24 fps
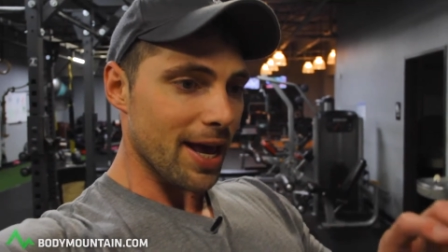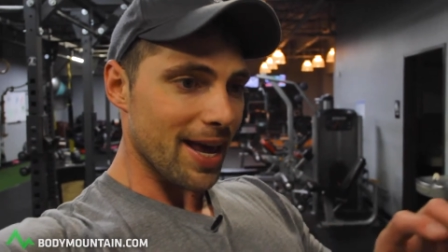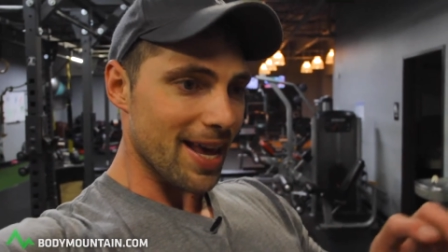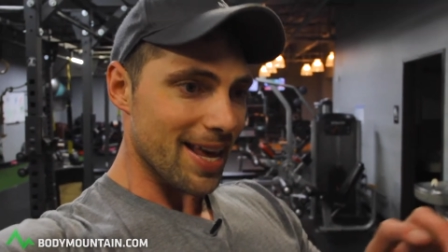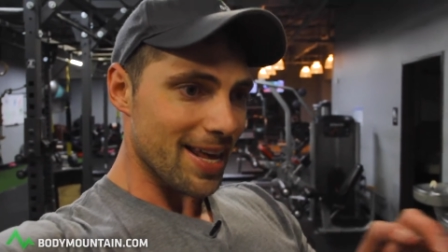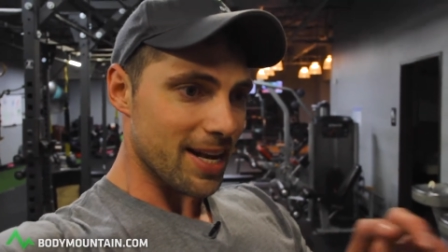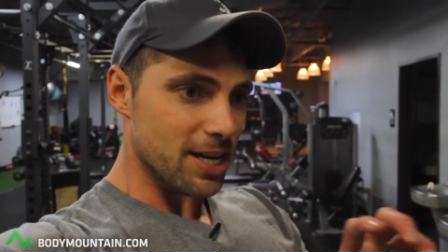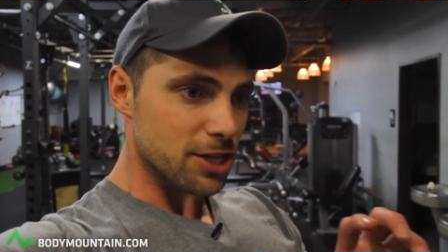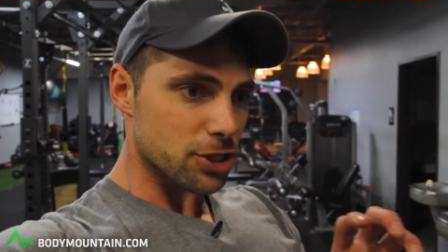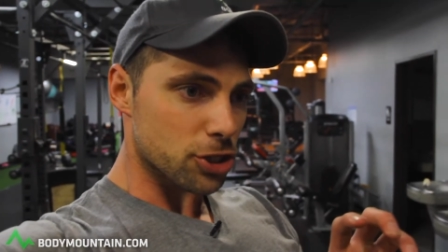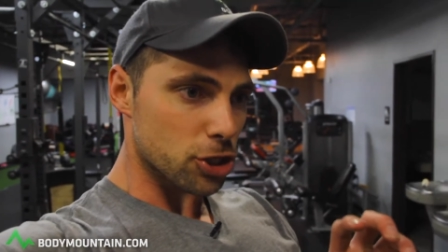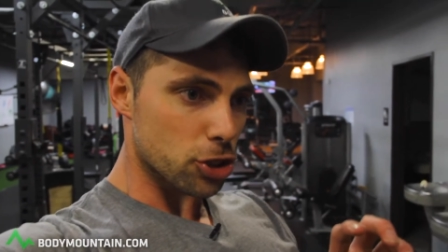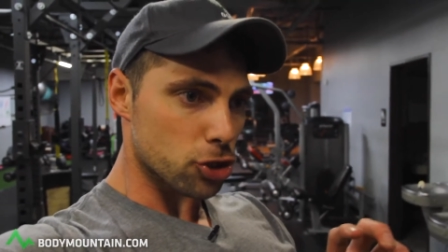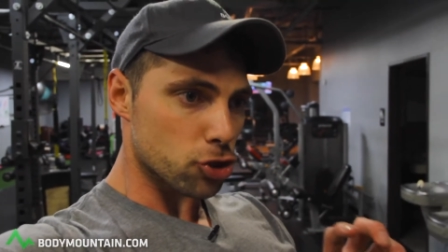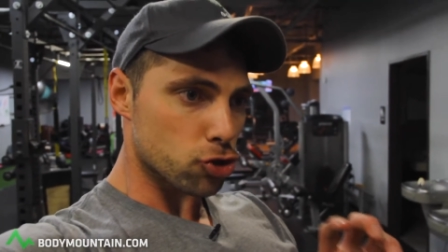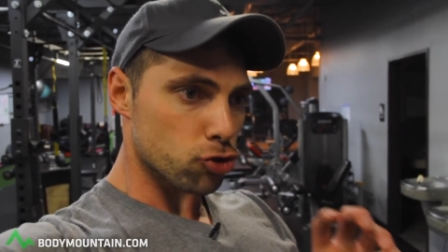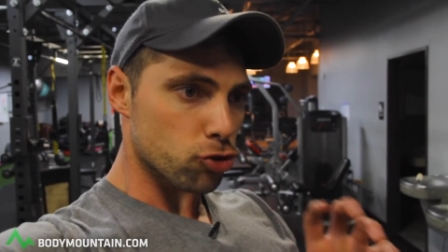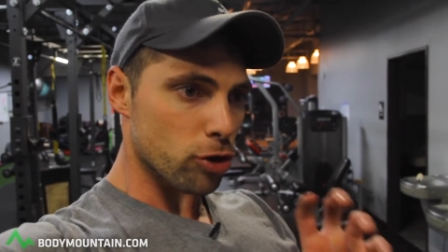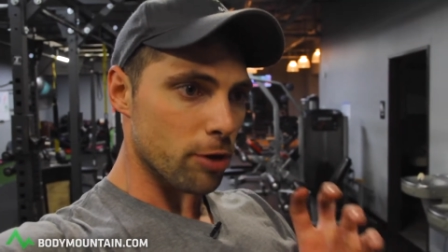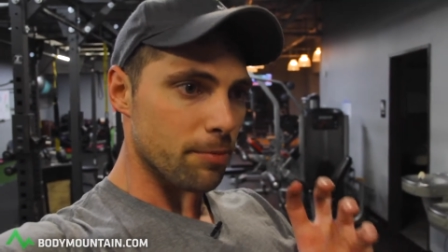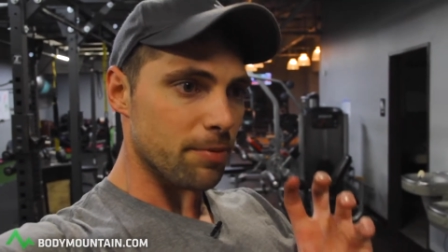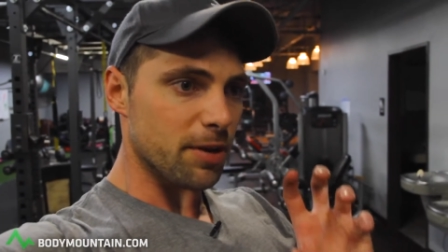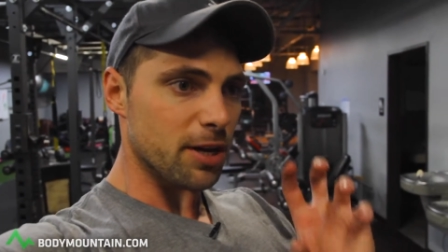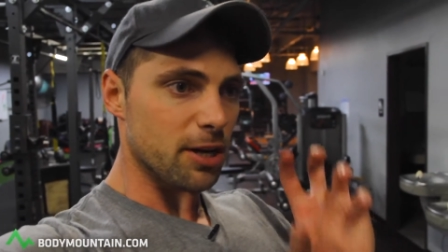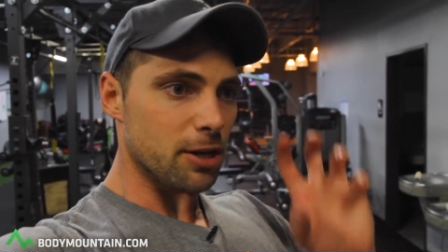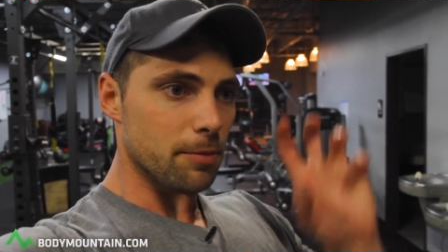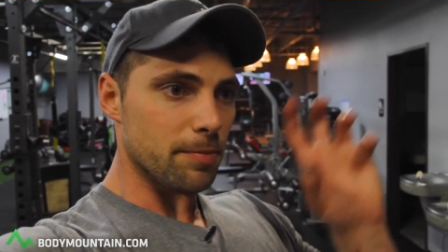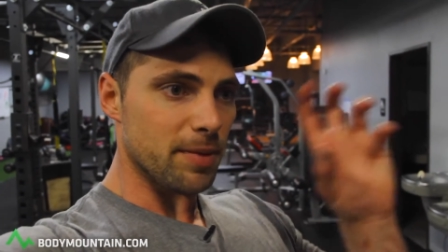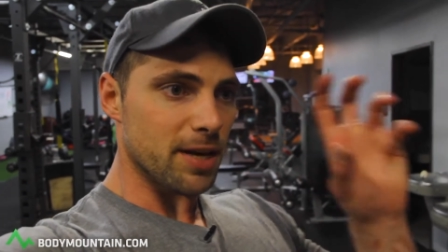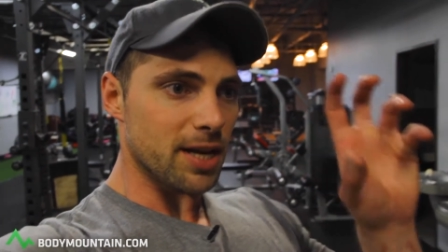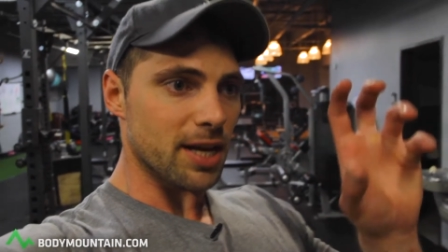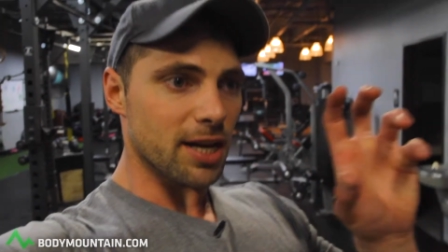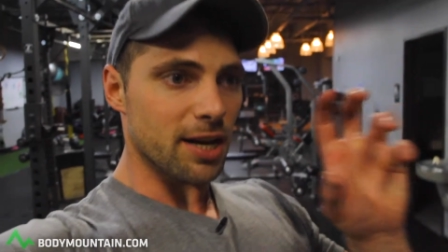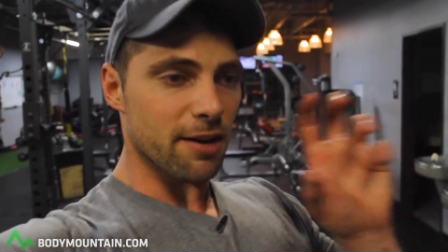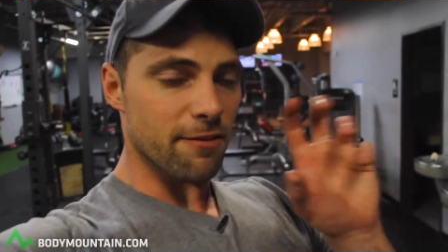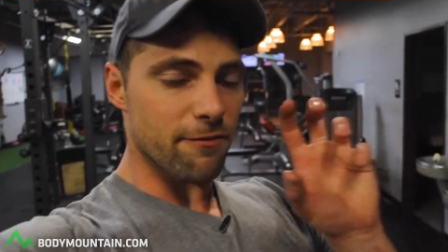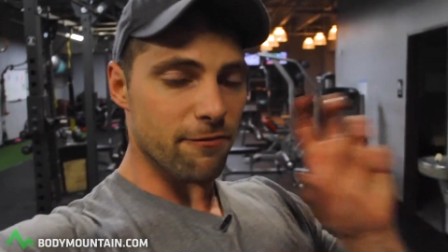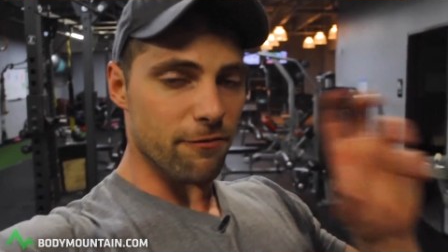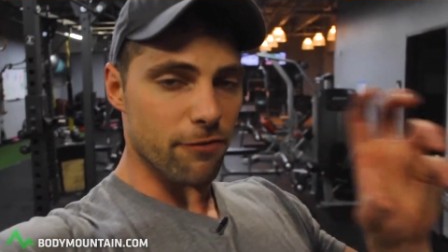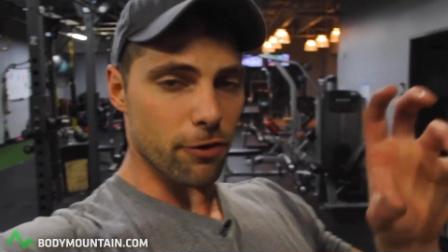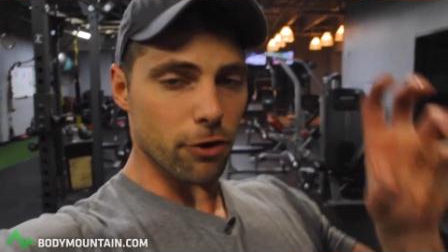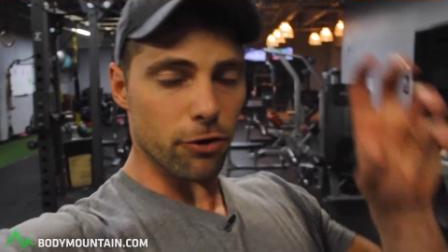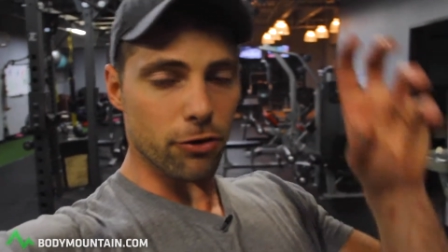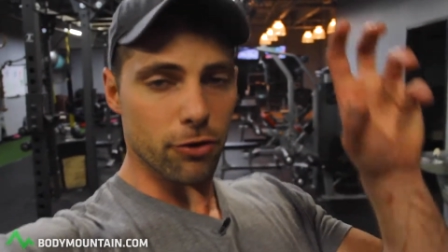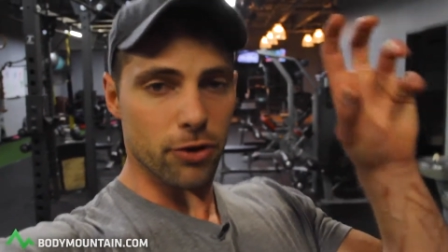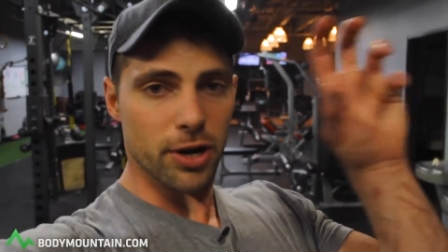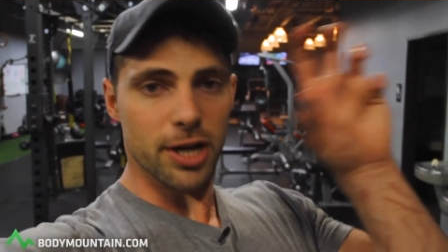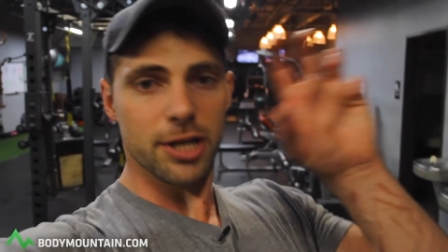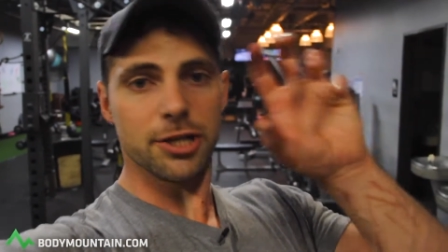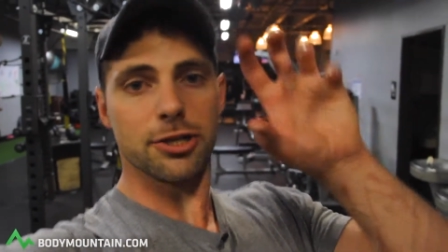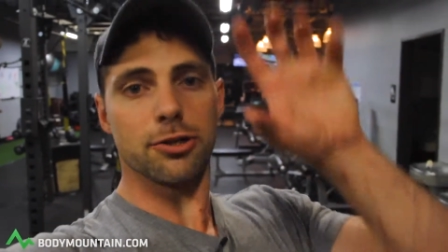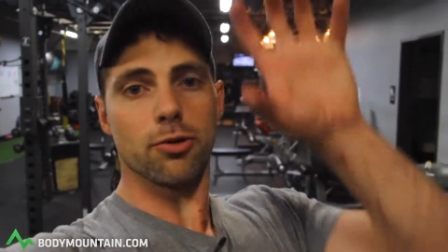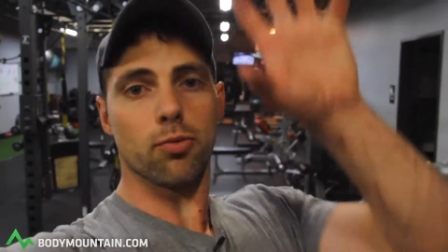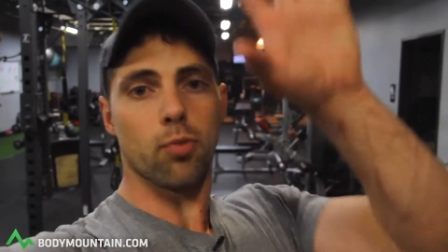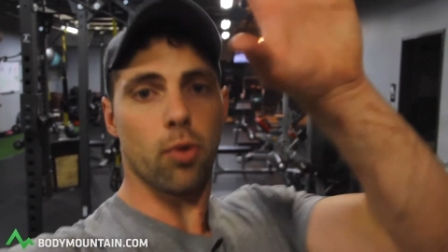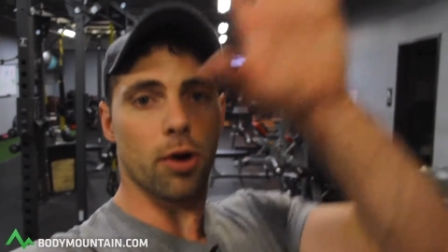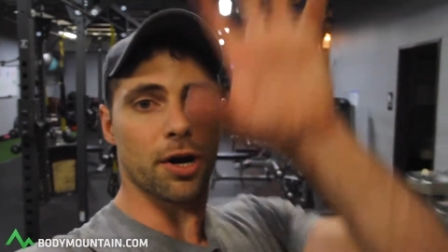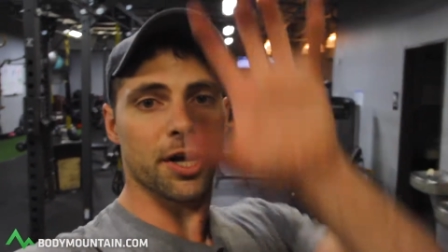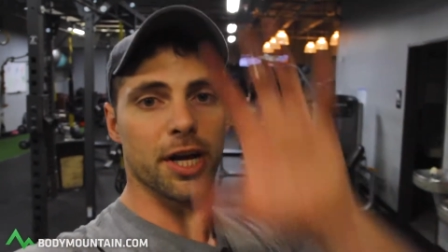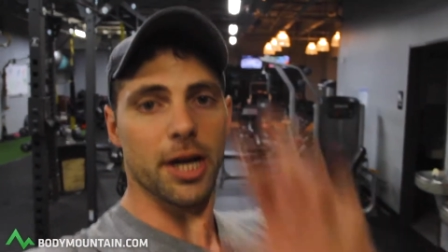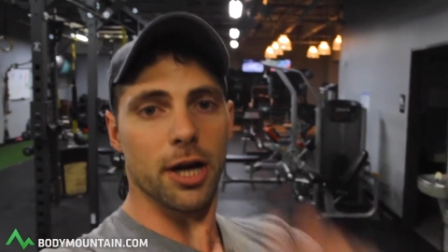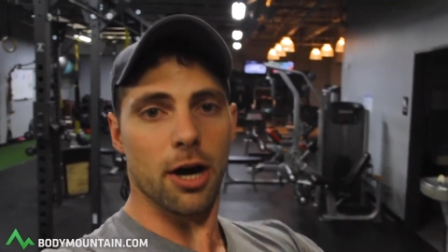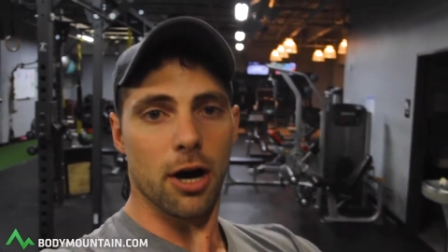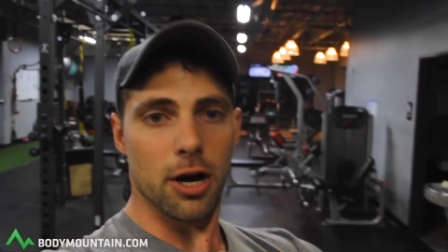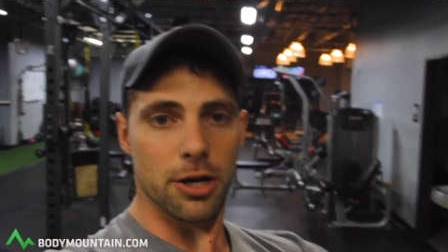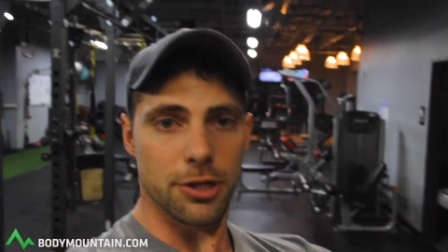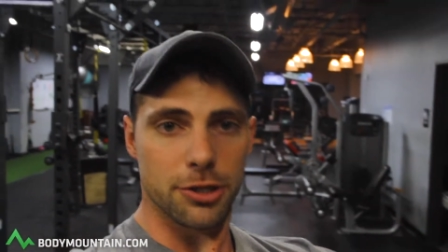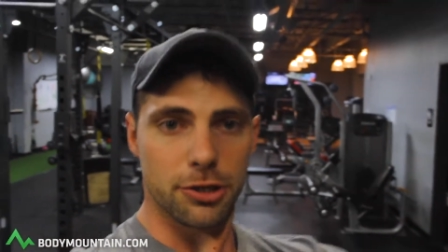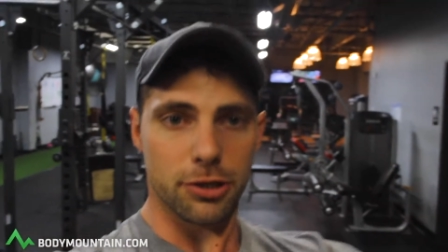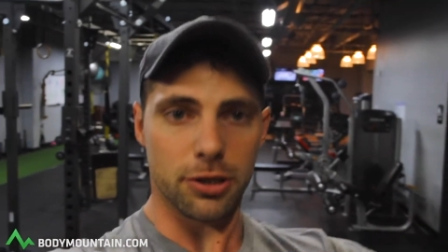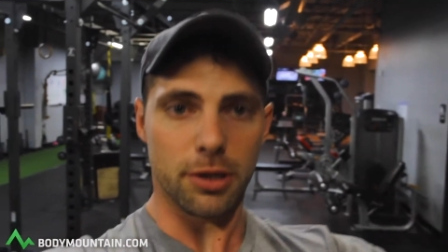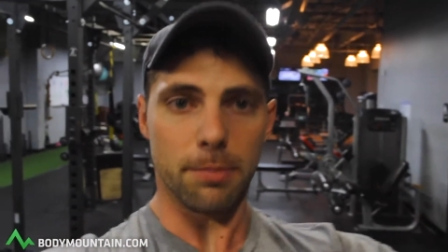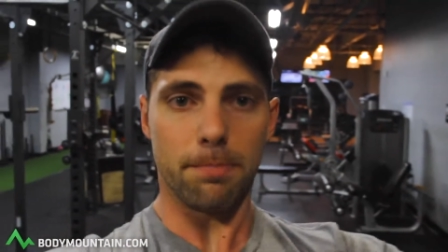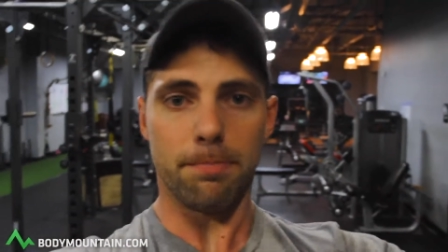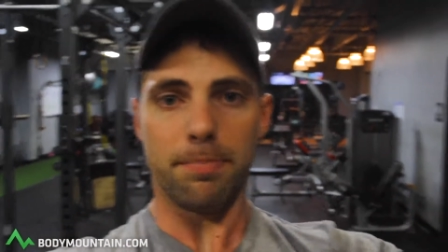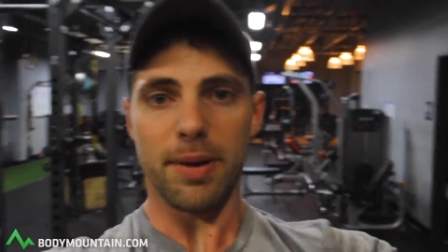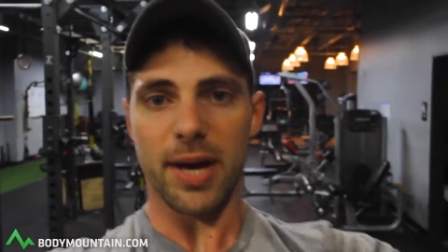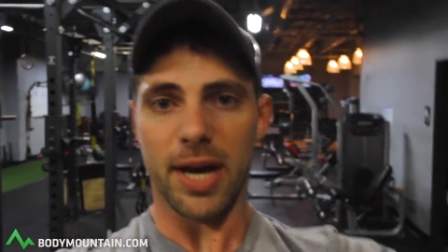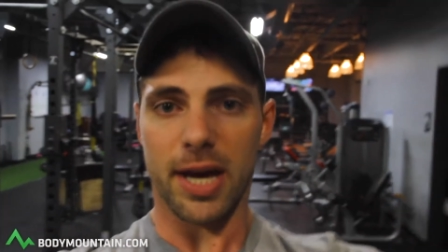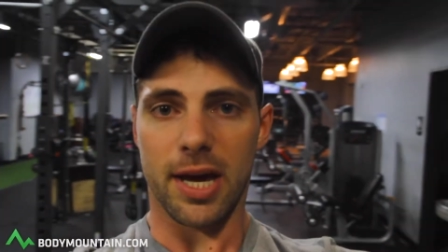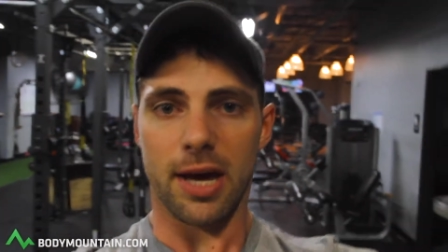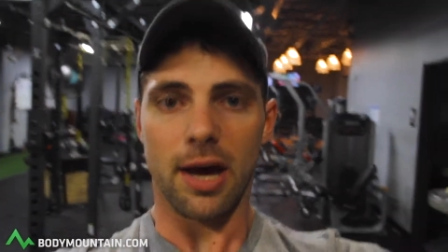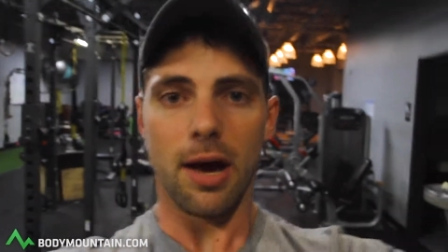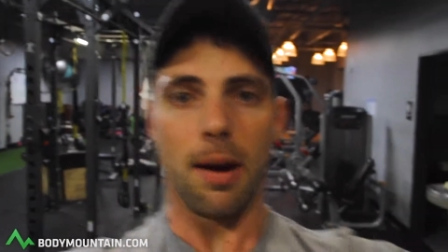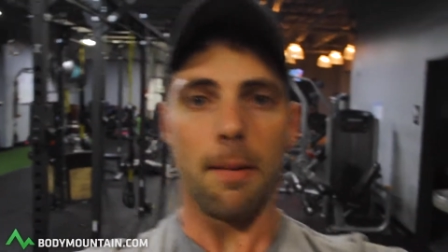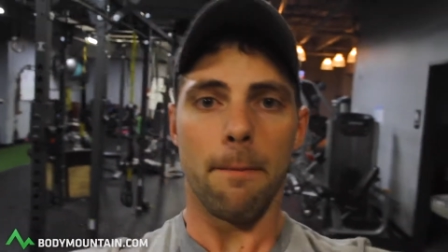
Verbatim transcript: it is contributing to me getting further into working on to the big